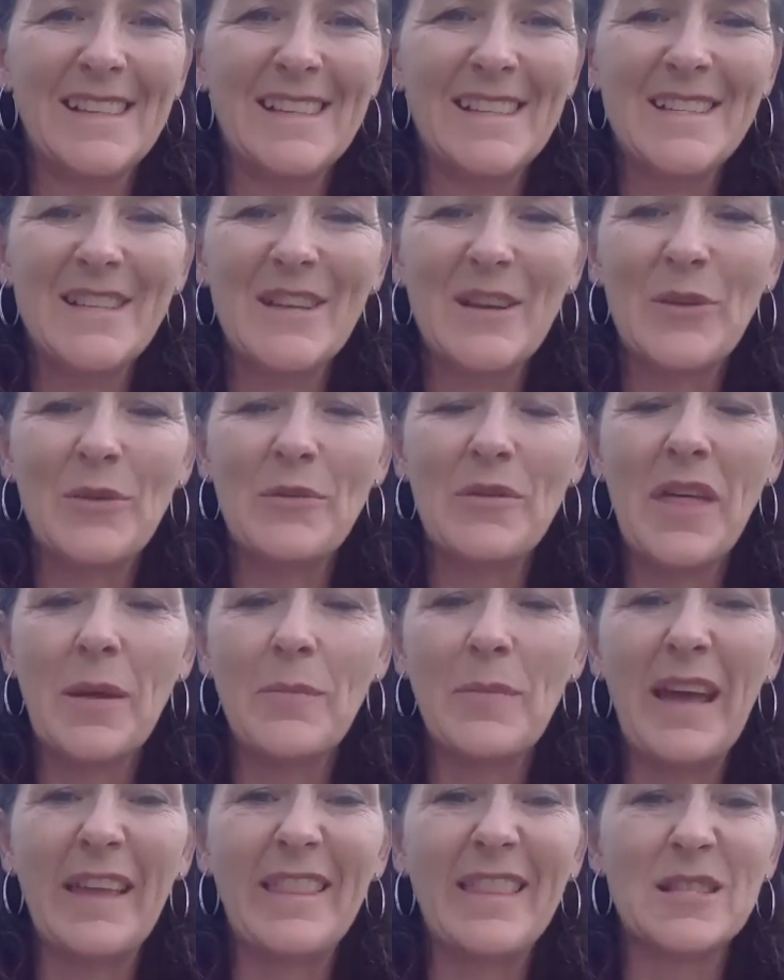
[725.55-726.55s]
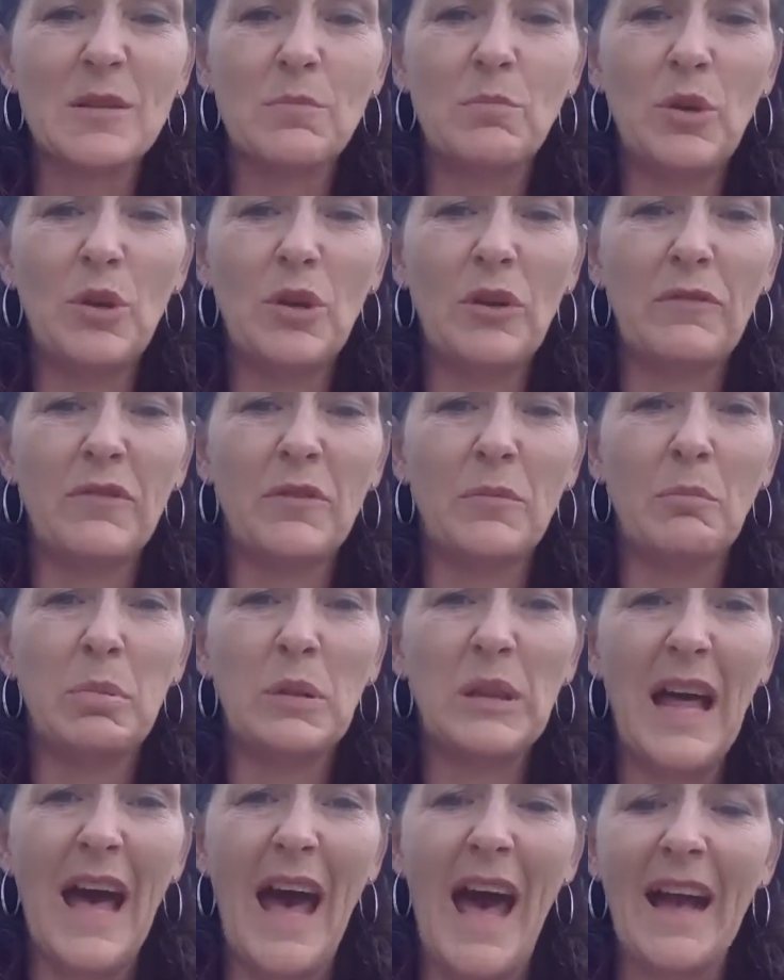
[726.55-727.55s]
So they make this beautiful
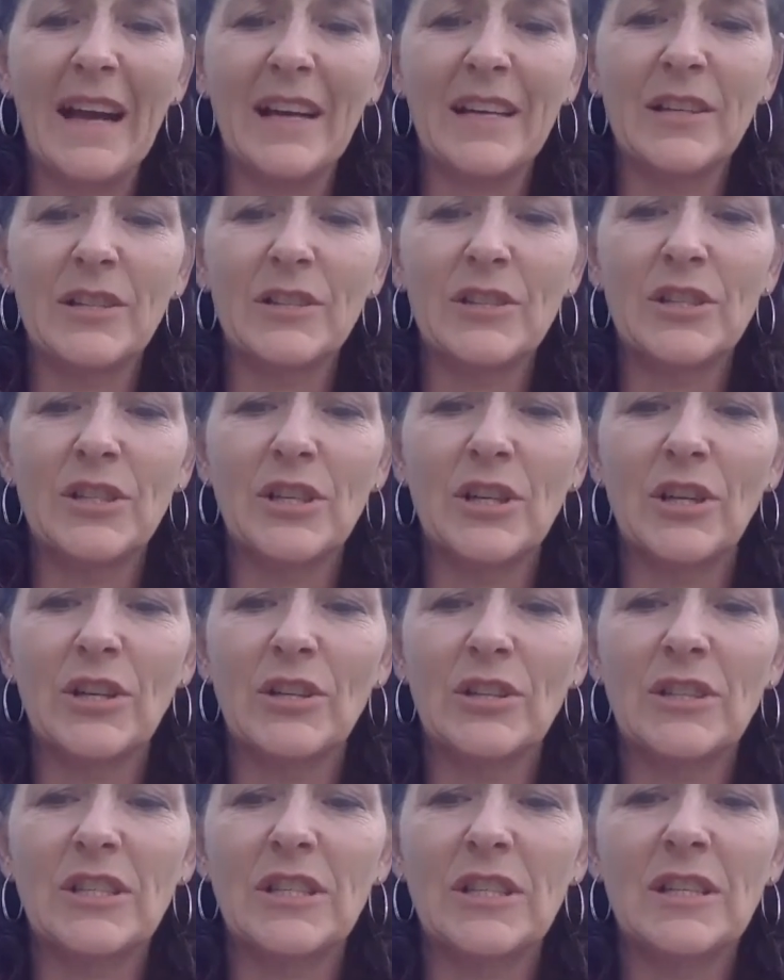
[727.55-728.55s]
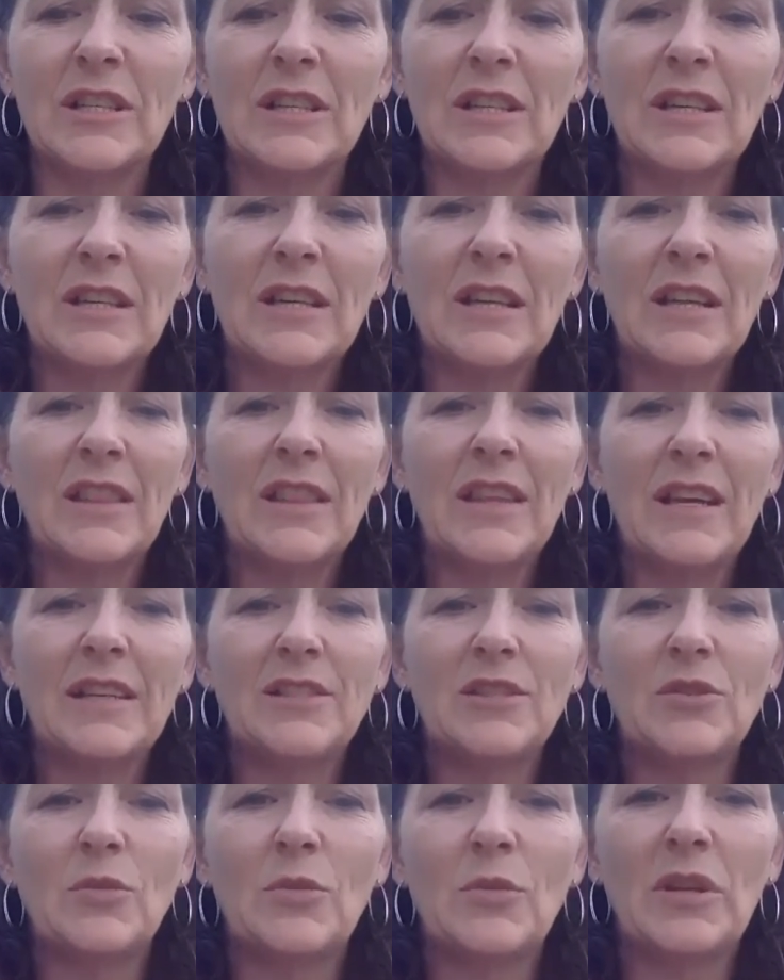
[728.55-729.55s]
black dirt. They
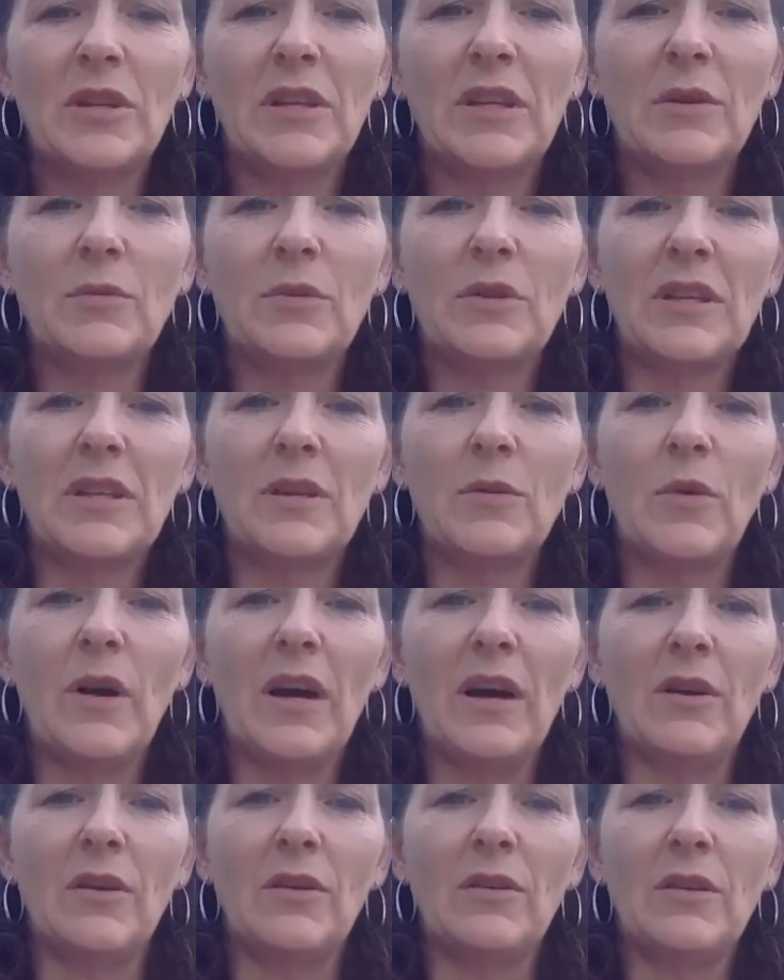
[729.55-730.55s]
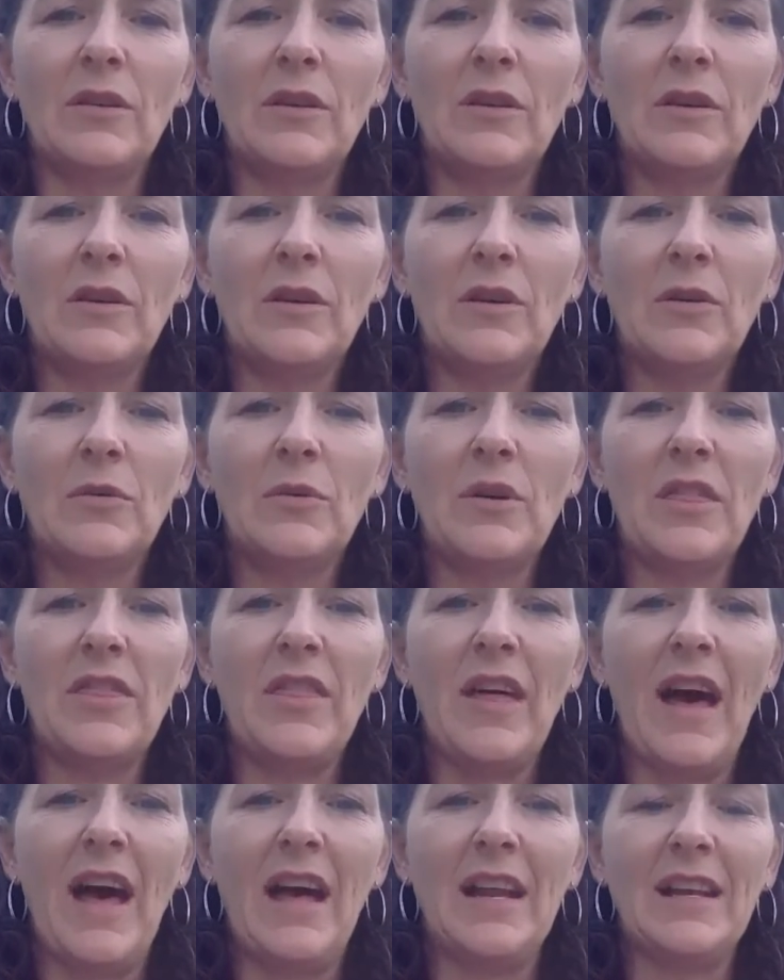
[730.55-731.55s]
do really, really well with
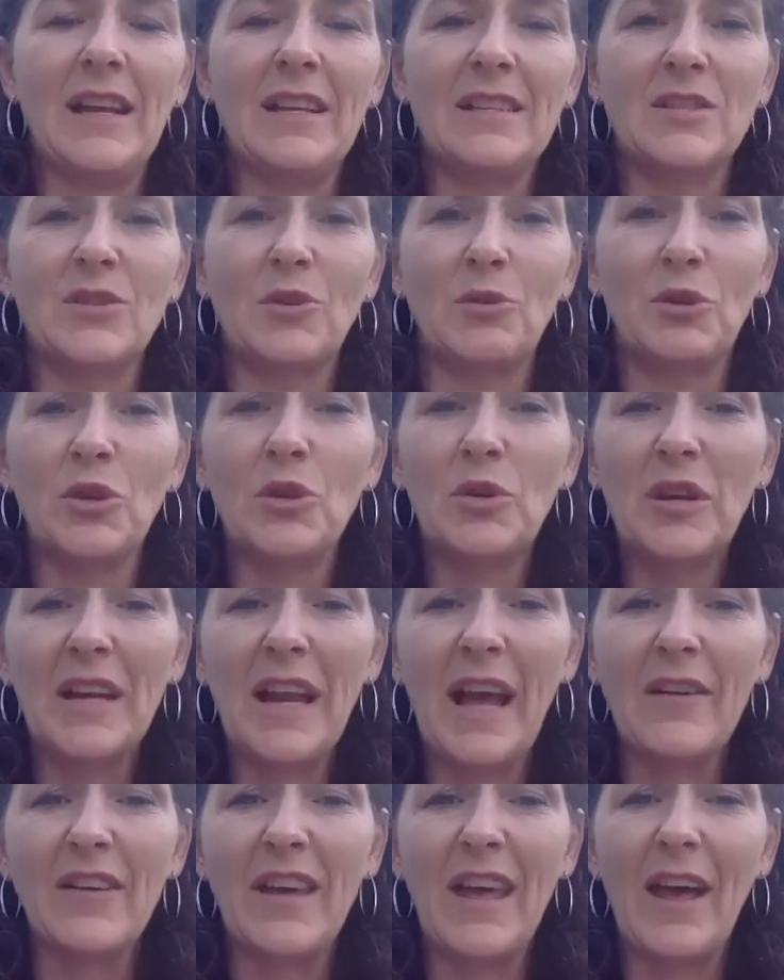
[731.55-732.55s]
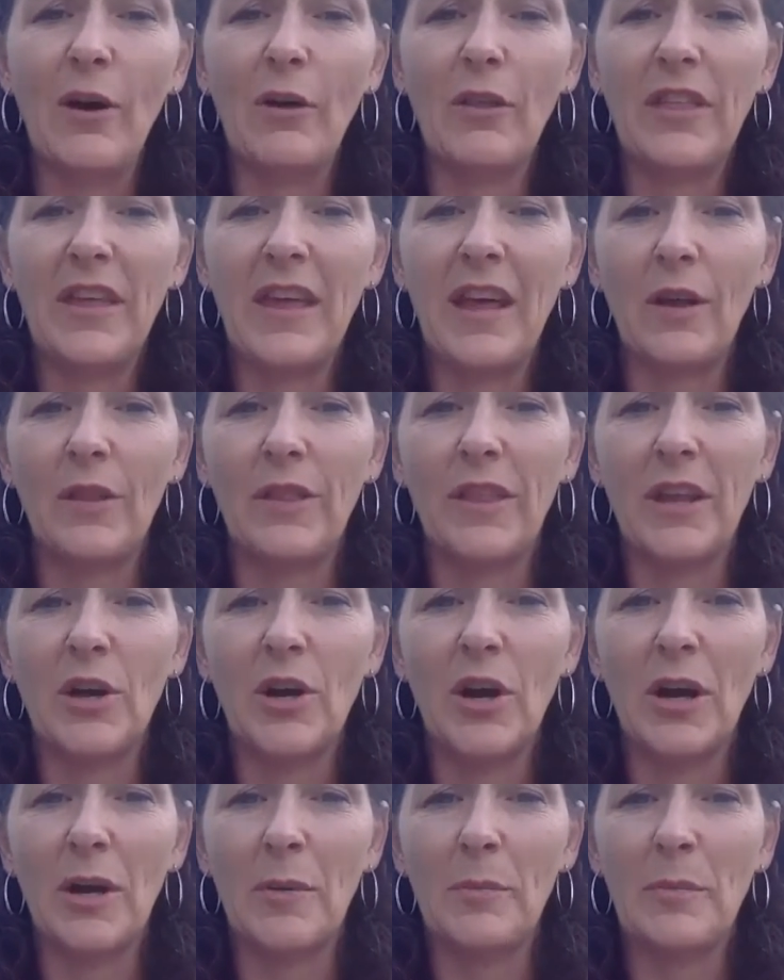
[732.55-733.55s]
that. And so you can have a healthy, healthy
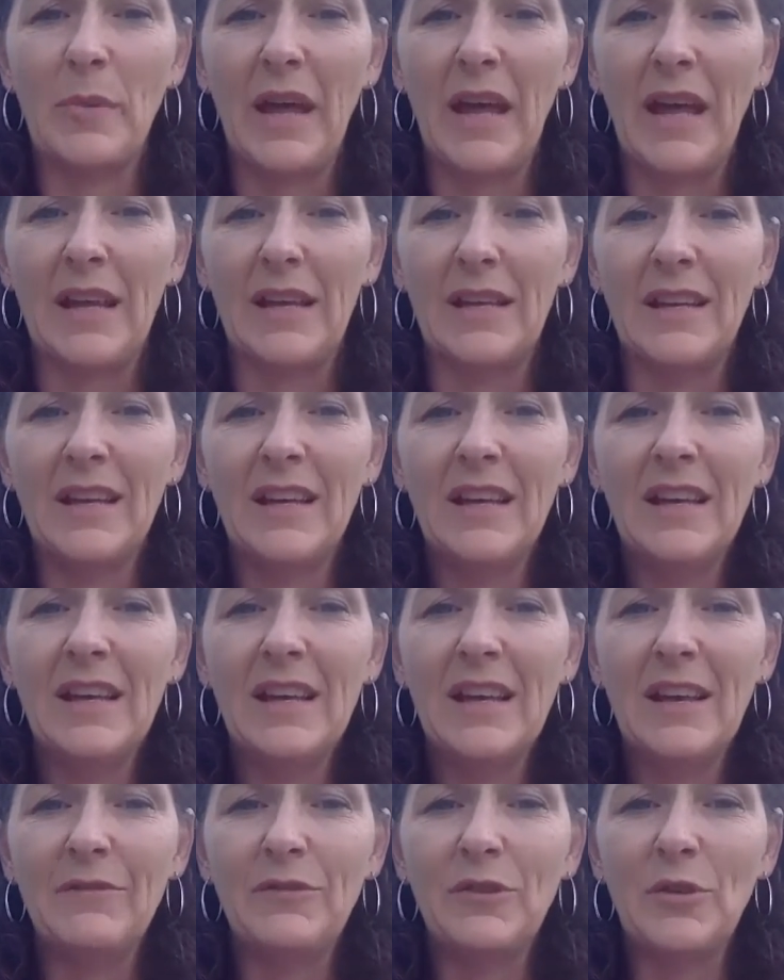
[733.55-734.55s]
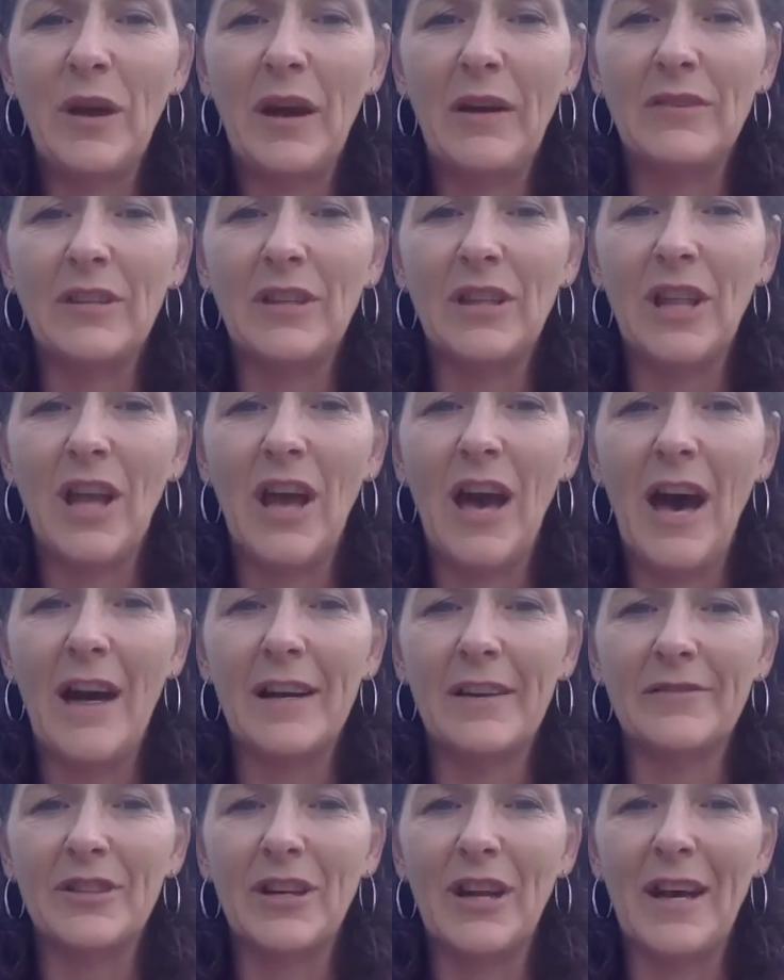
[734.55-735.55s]
garden bed if you have a
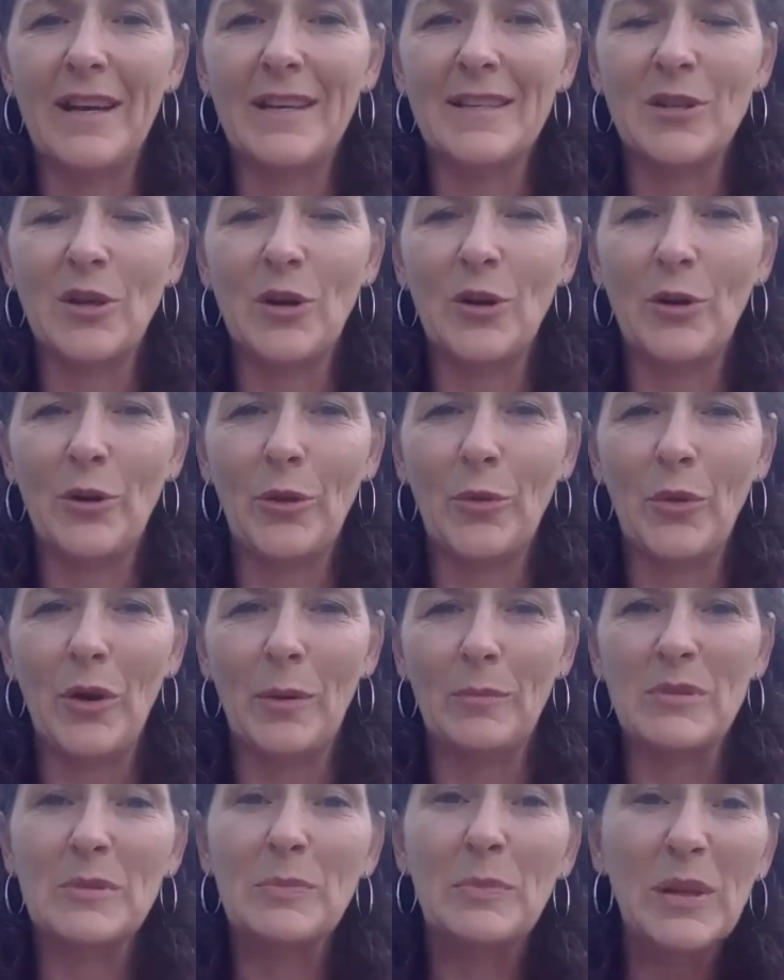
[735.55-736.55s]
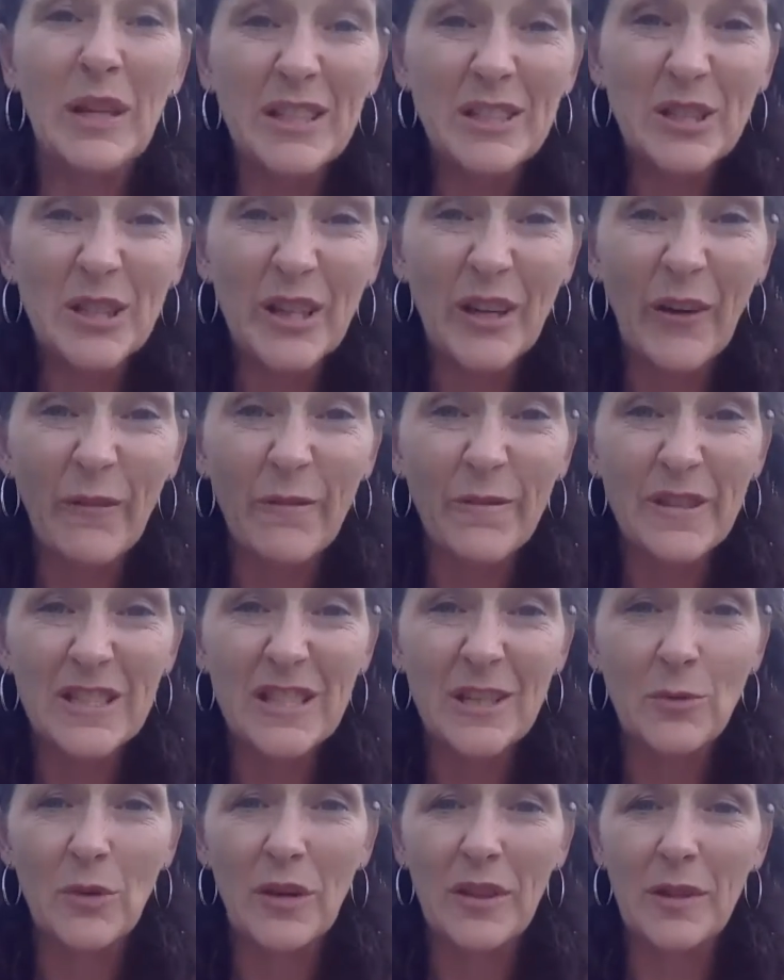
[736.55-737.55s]
lot of nice earthworms. Plus you can go
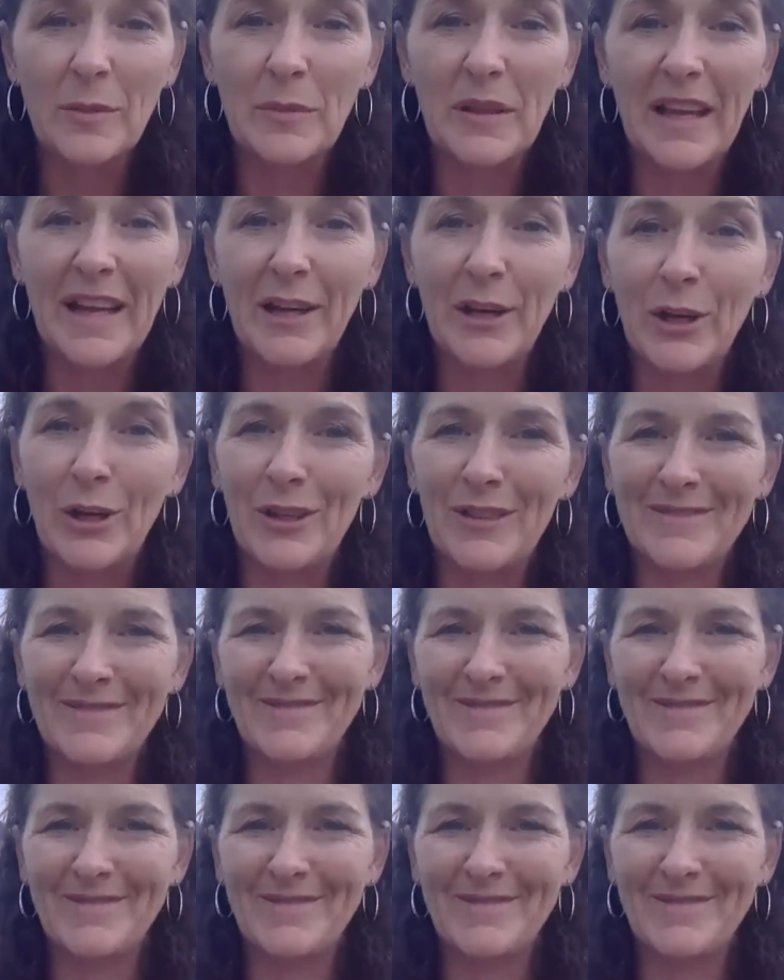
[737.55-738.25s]
fishing with them later.